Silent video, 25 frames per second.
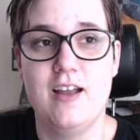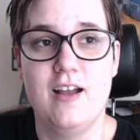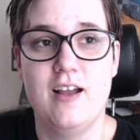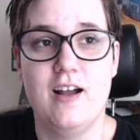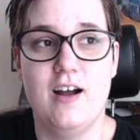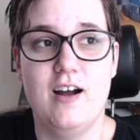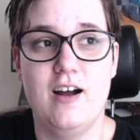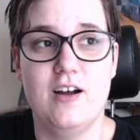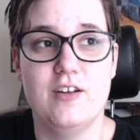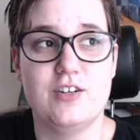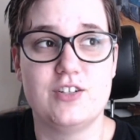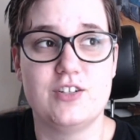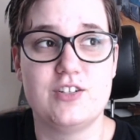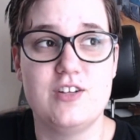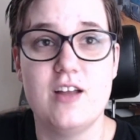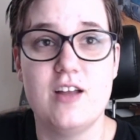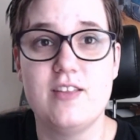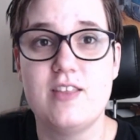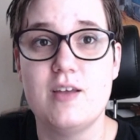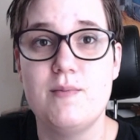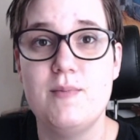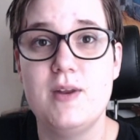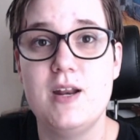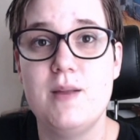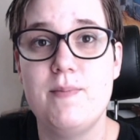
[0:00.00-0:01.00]
There's not
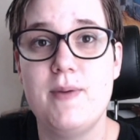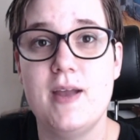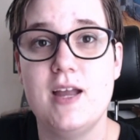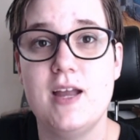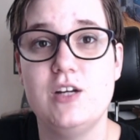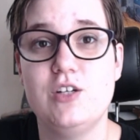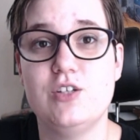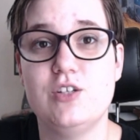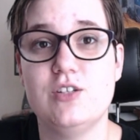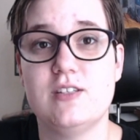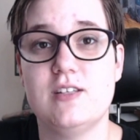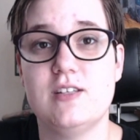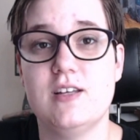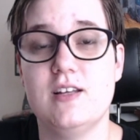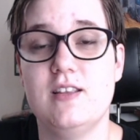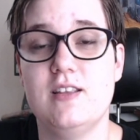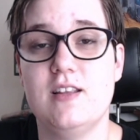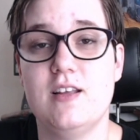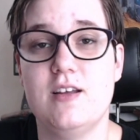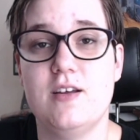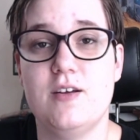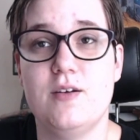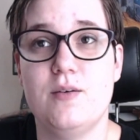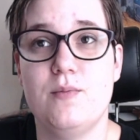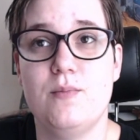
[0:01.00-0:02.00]
that many pages in
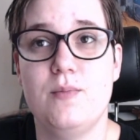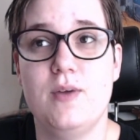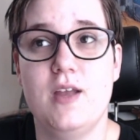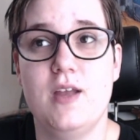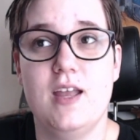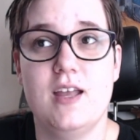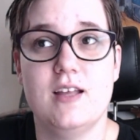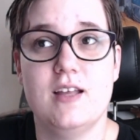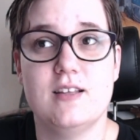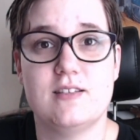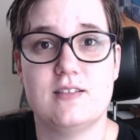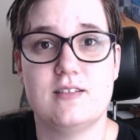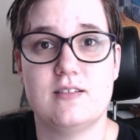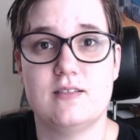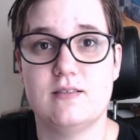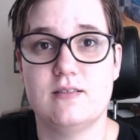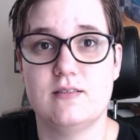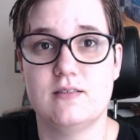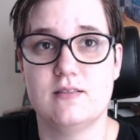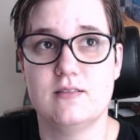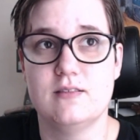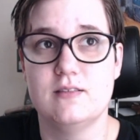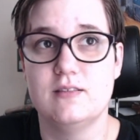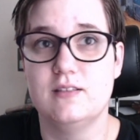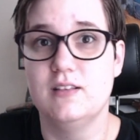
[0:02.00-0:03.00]
them. It's
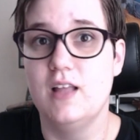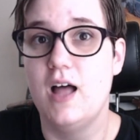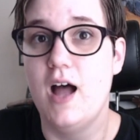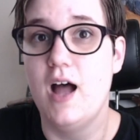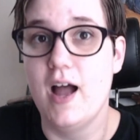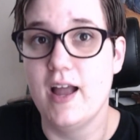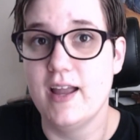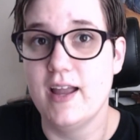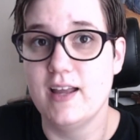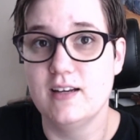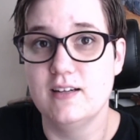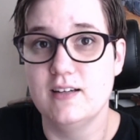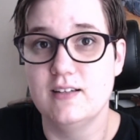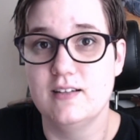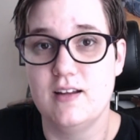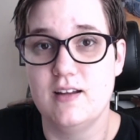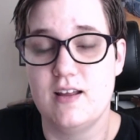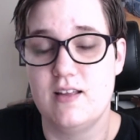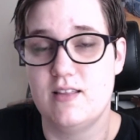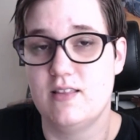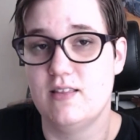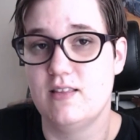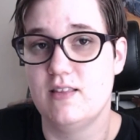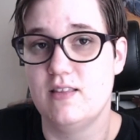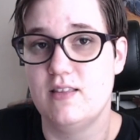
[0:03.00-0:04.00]
lined
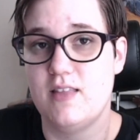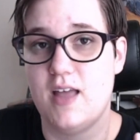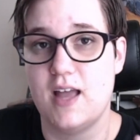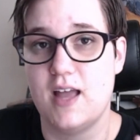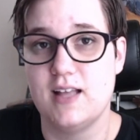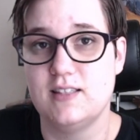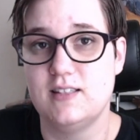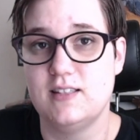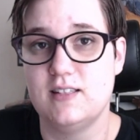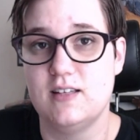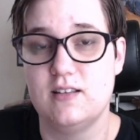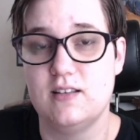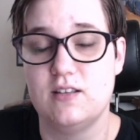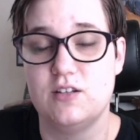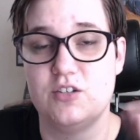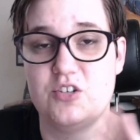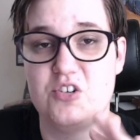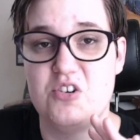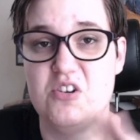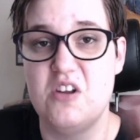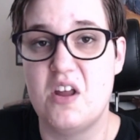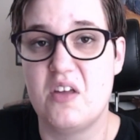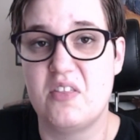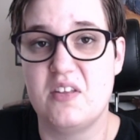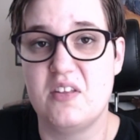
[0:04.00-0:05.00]
and that's it. There's
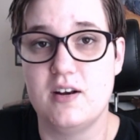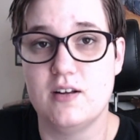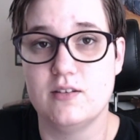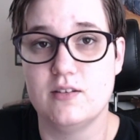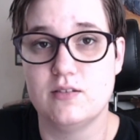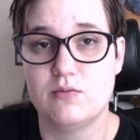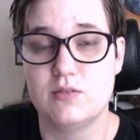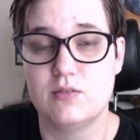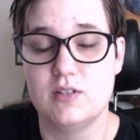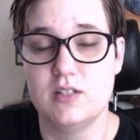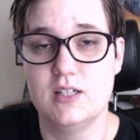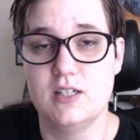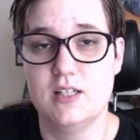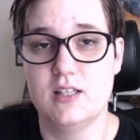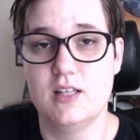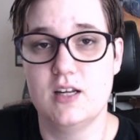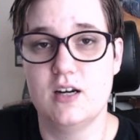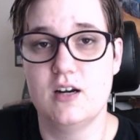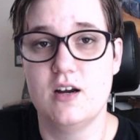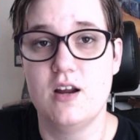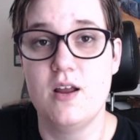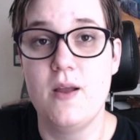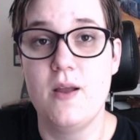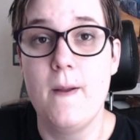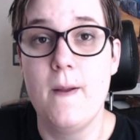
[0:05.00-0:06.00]
nothing else written in there.
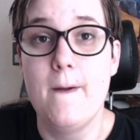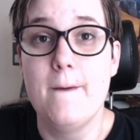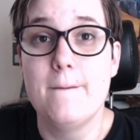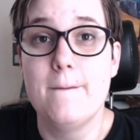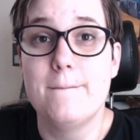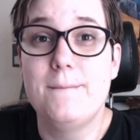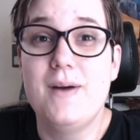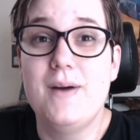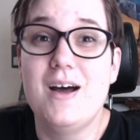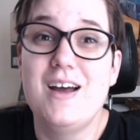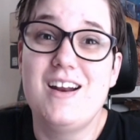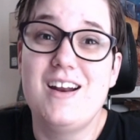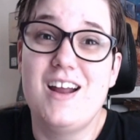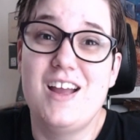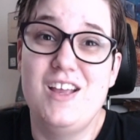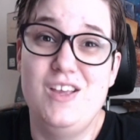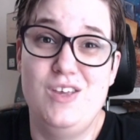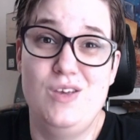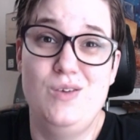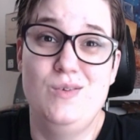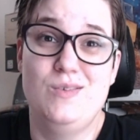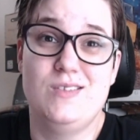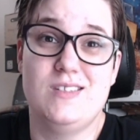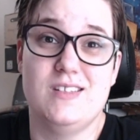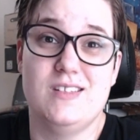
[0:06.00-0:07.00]
But I
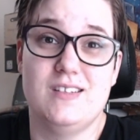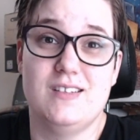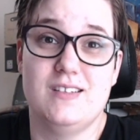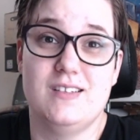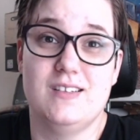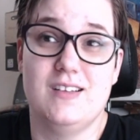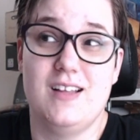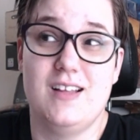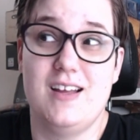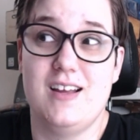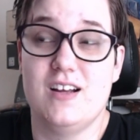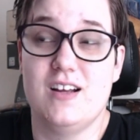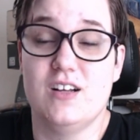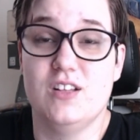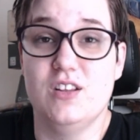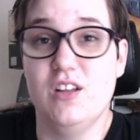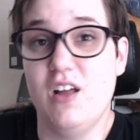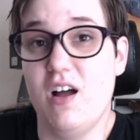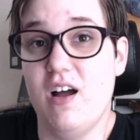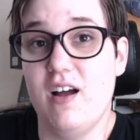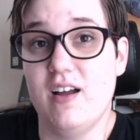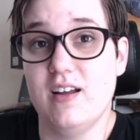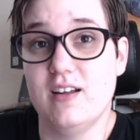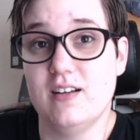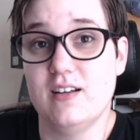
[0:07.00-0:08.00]
use it a
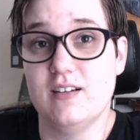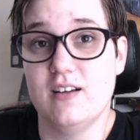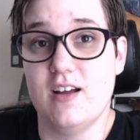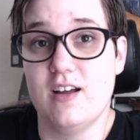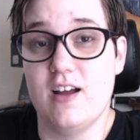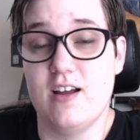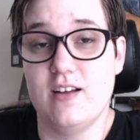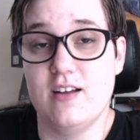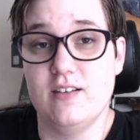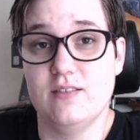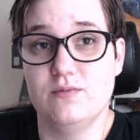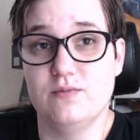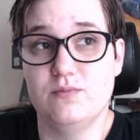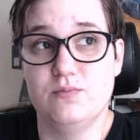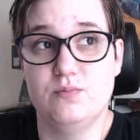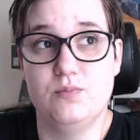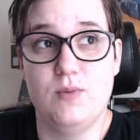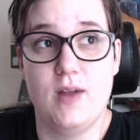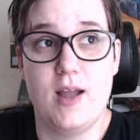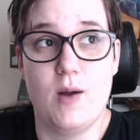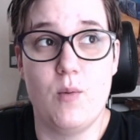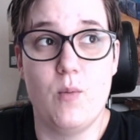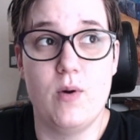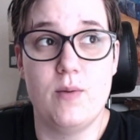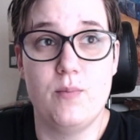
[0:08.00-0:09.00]
lot.
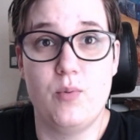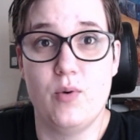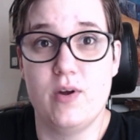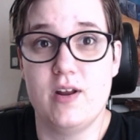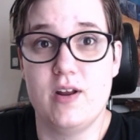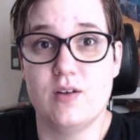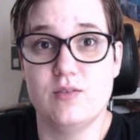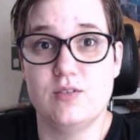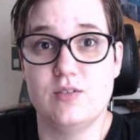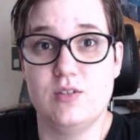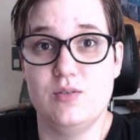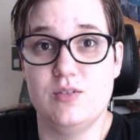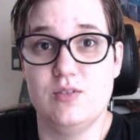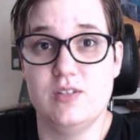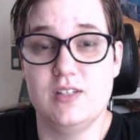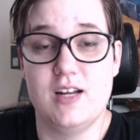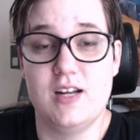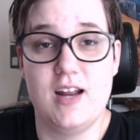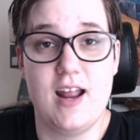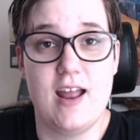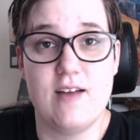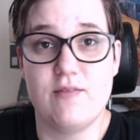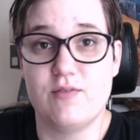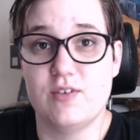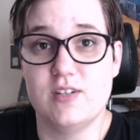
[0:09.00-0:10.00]
At one point I was using
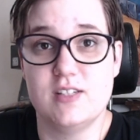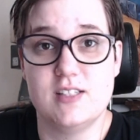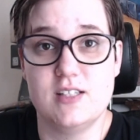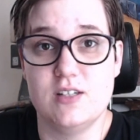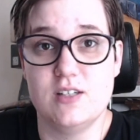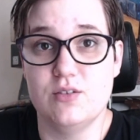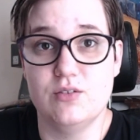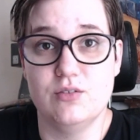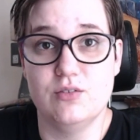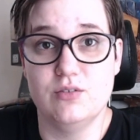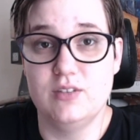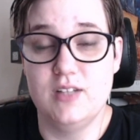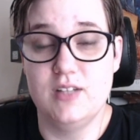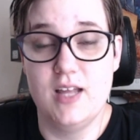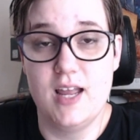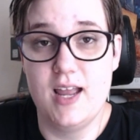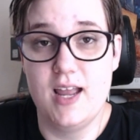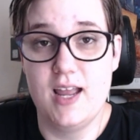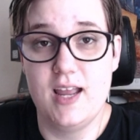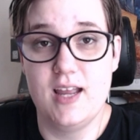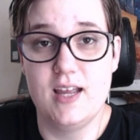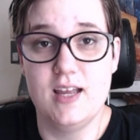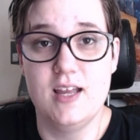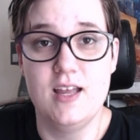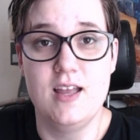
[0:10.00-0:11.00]
it every single
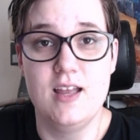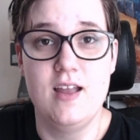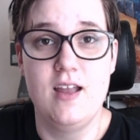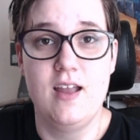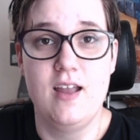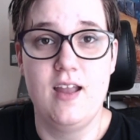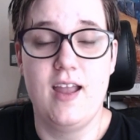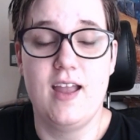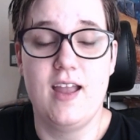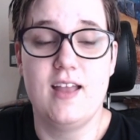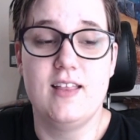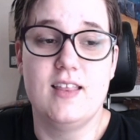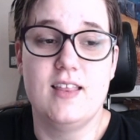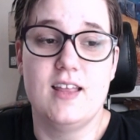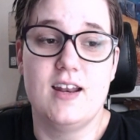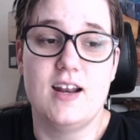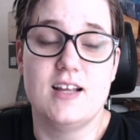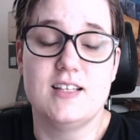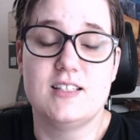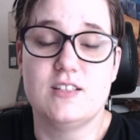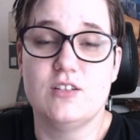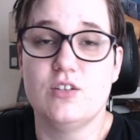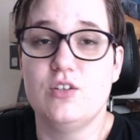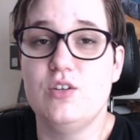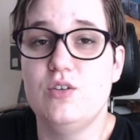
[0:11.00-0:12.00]
day, and then I
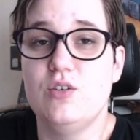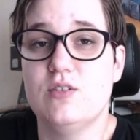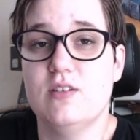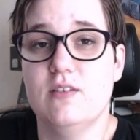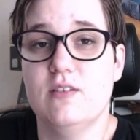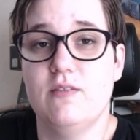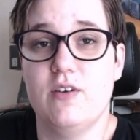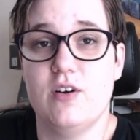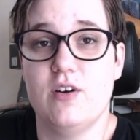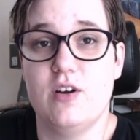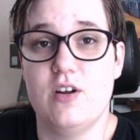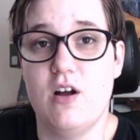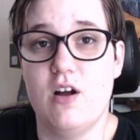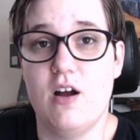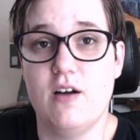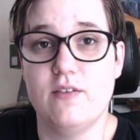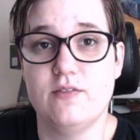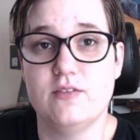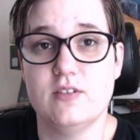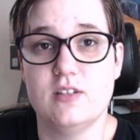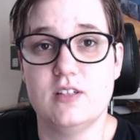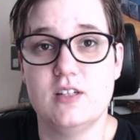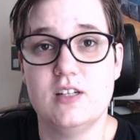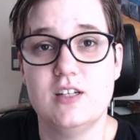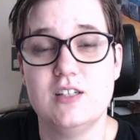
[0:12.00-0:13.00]
still use it very
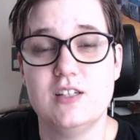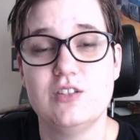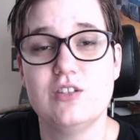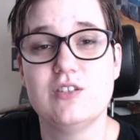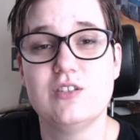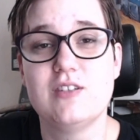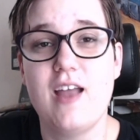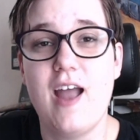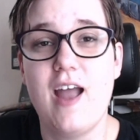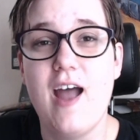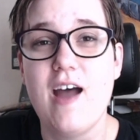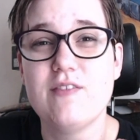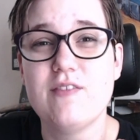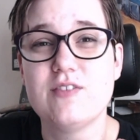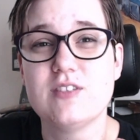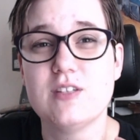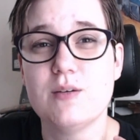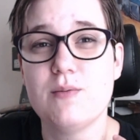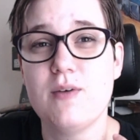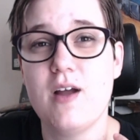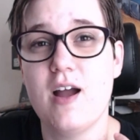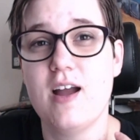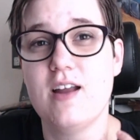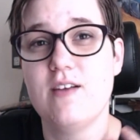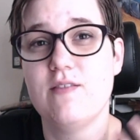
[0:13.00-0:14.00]
often. Just have some
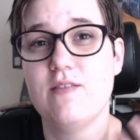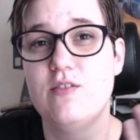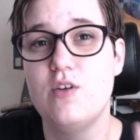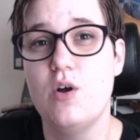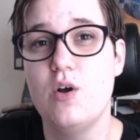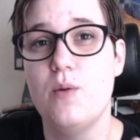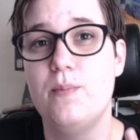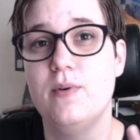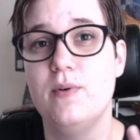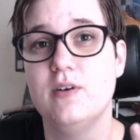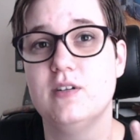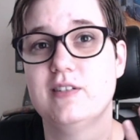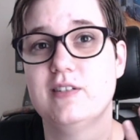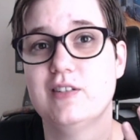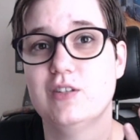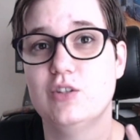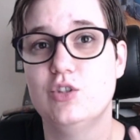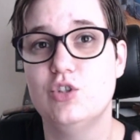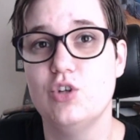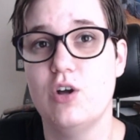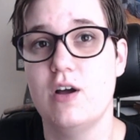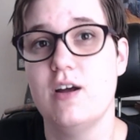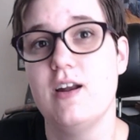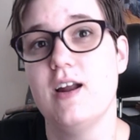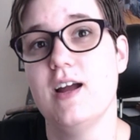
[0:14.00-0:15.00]
kind of a notebook to
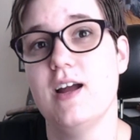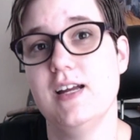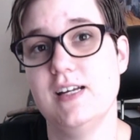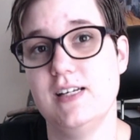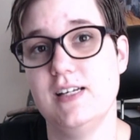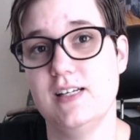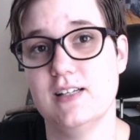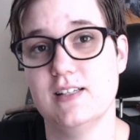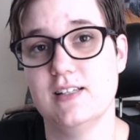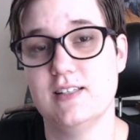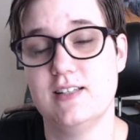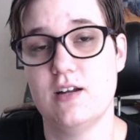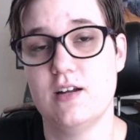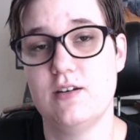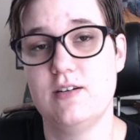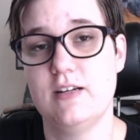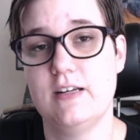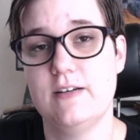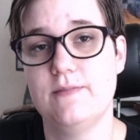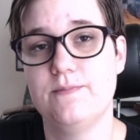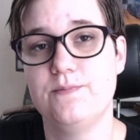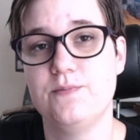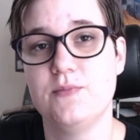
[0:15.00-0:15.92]
jot ideas down in.